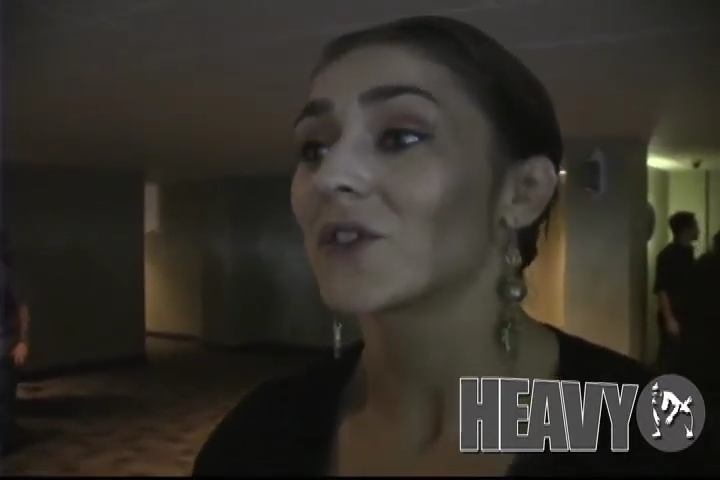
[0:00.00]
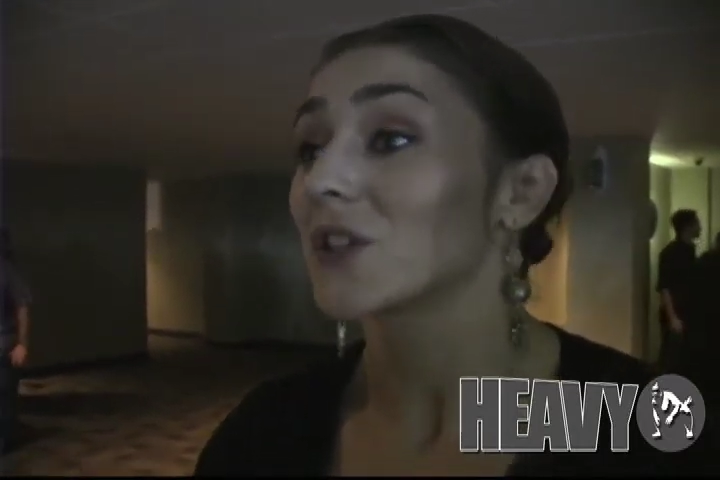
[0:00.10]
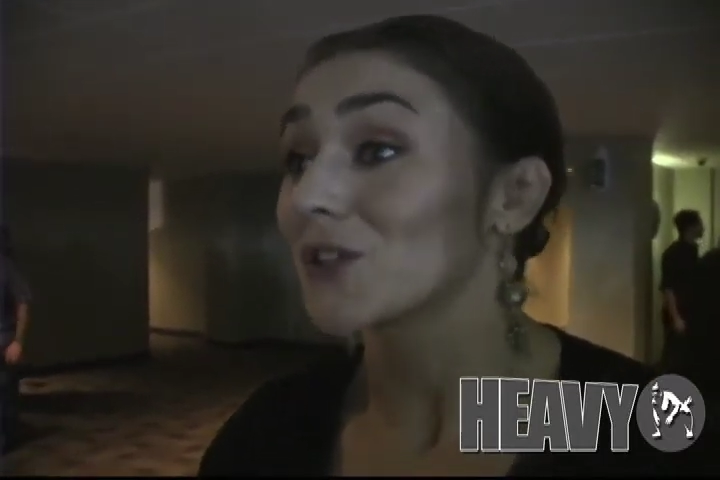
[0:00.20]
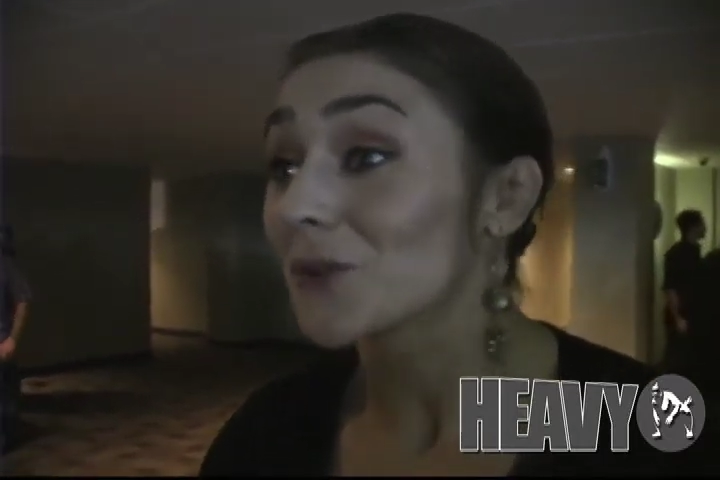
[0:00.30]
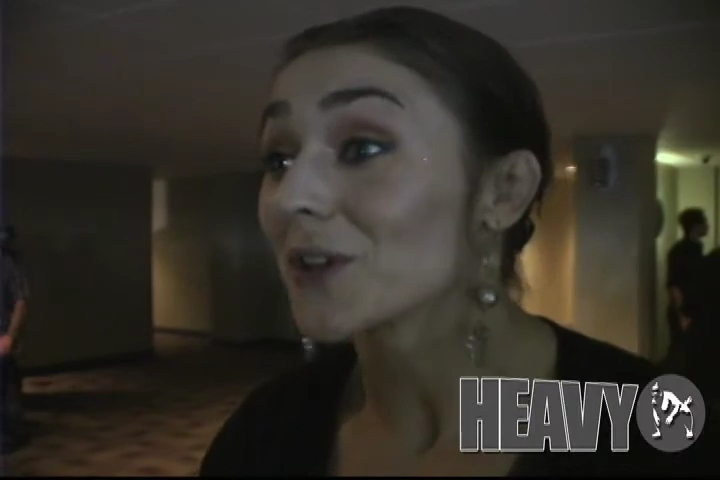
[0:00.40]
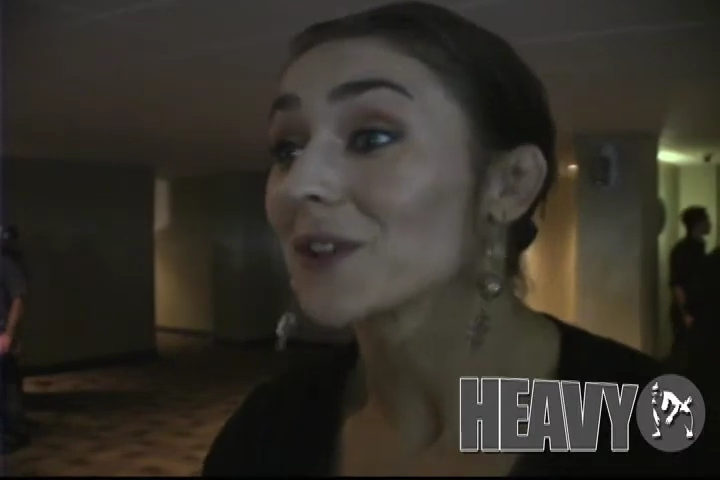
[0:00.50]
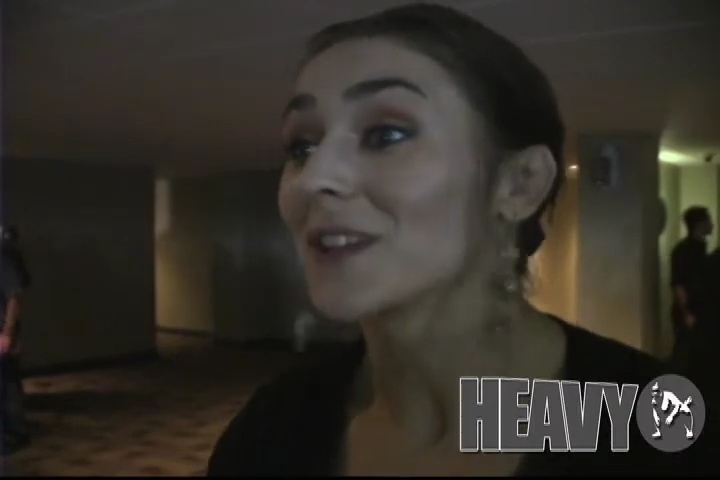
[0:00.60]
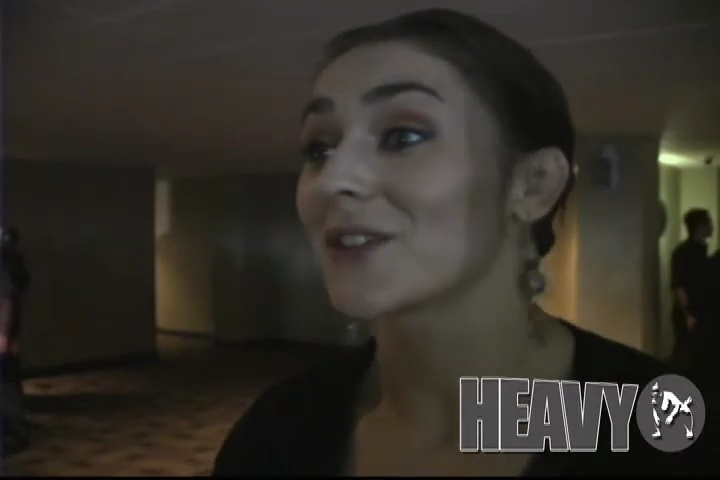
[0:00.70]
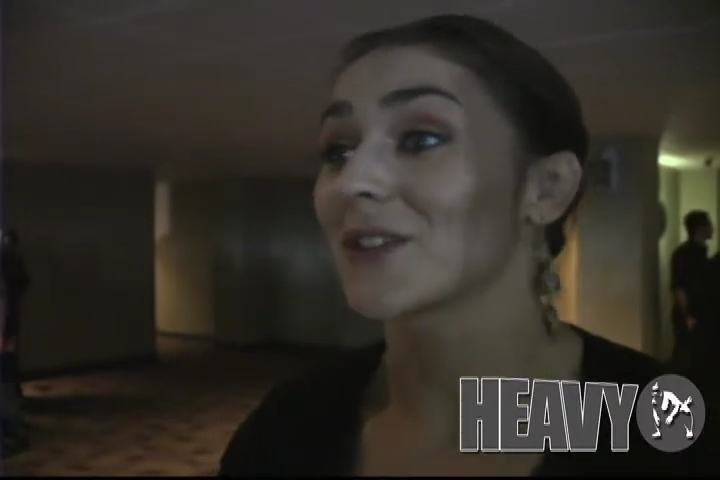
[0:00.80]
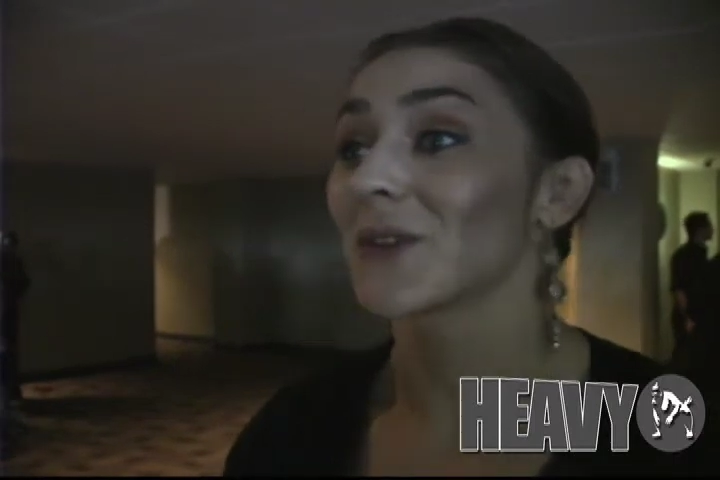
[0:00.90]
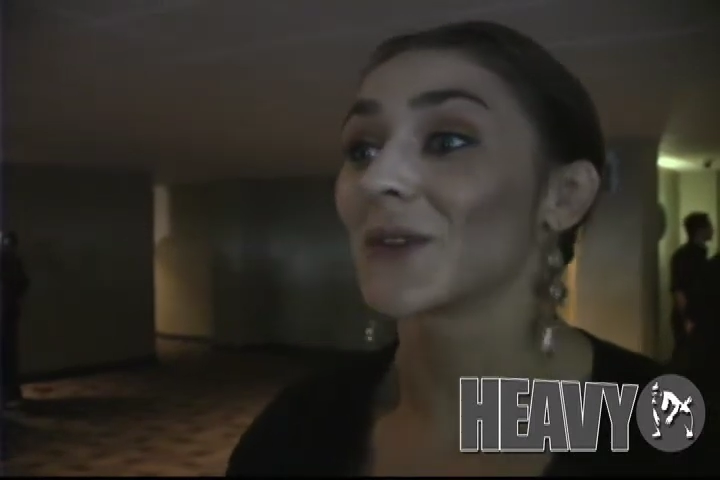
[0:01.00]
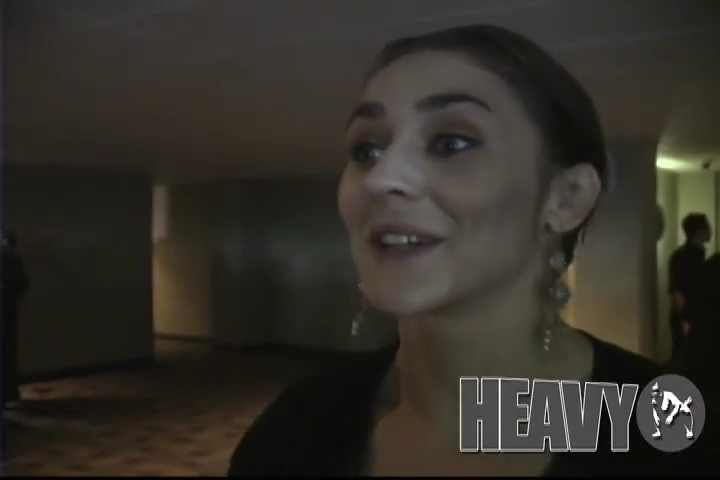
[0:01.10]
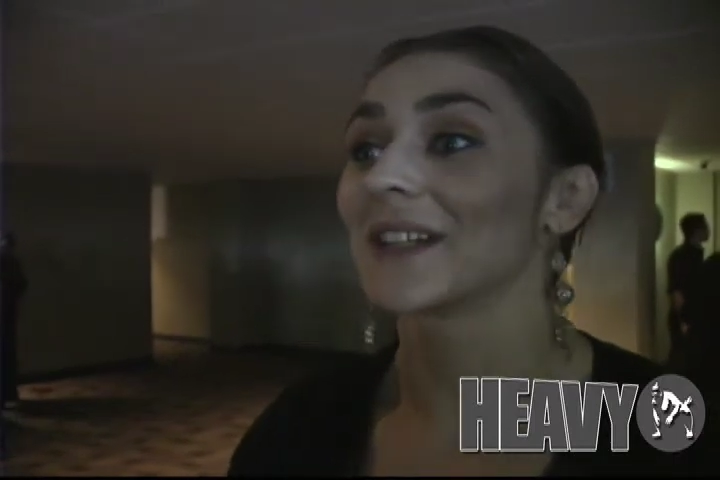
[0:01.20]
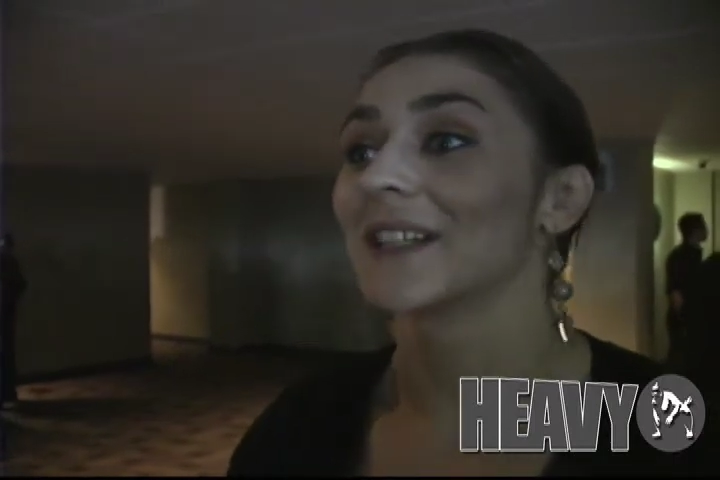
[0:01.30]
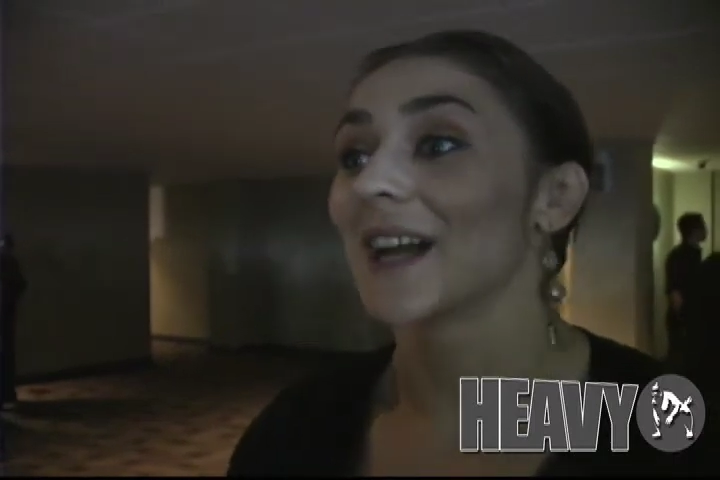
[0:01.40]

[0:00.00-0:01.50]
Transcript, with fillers: of January, so